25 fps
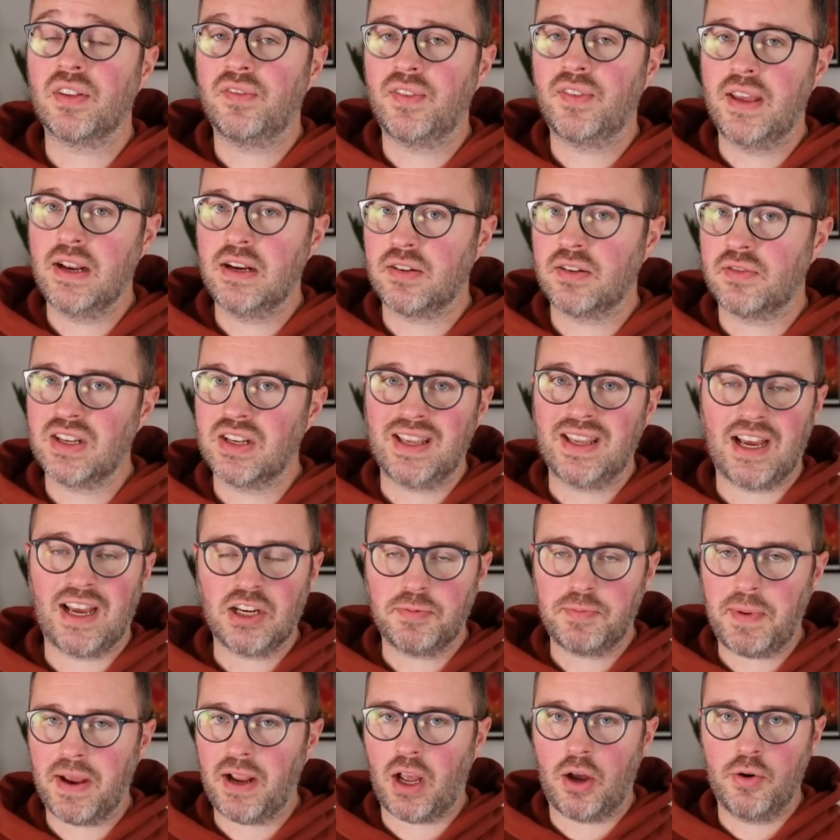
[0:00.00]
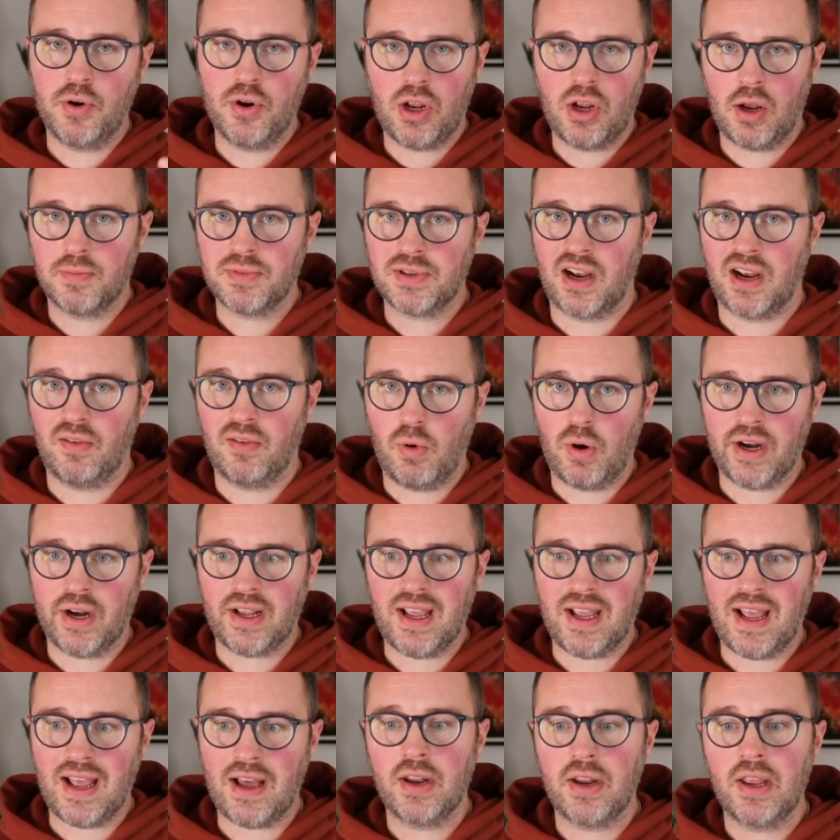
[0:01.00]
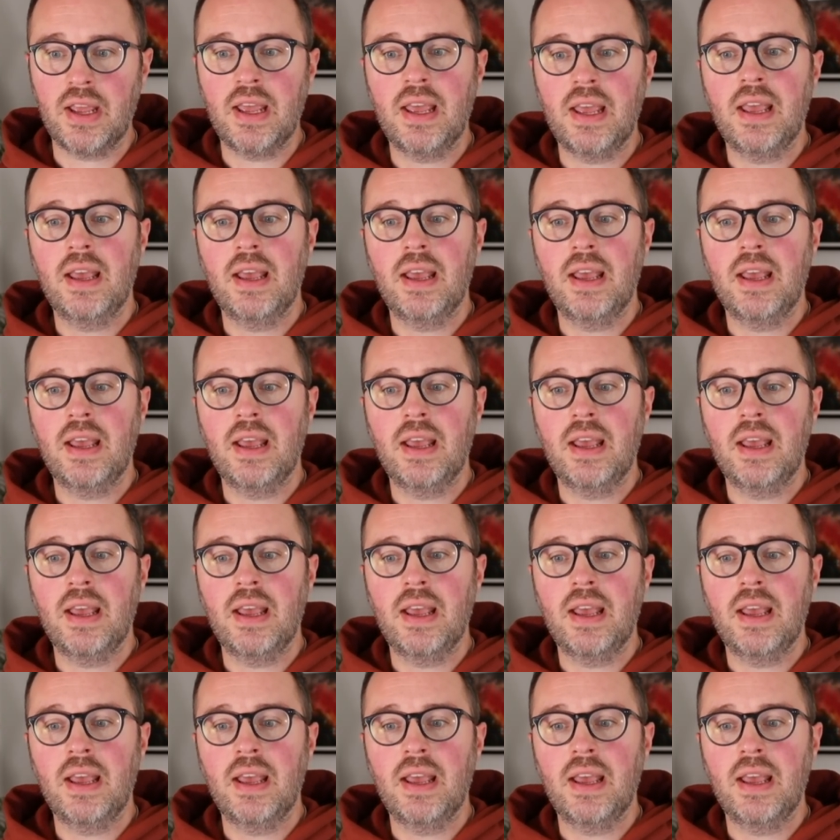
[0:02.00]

fee because obviously cashback only comes out of one account.